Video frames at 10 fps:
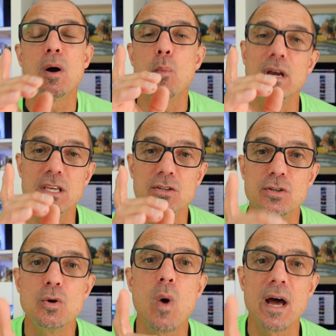But what you
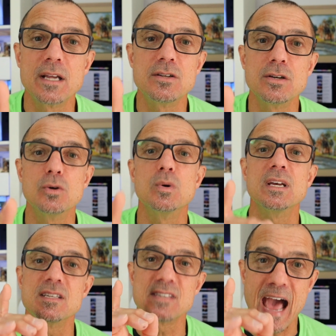do want to do
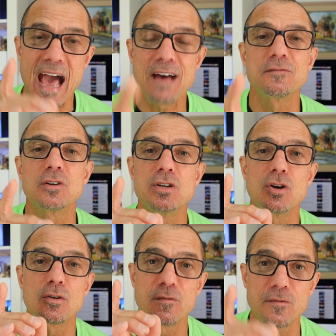is after
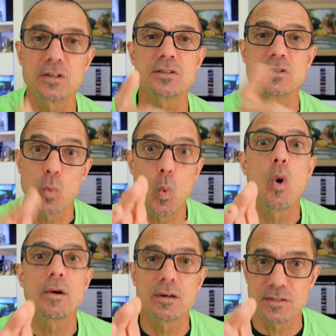your first
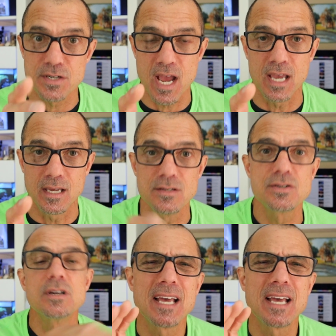water change,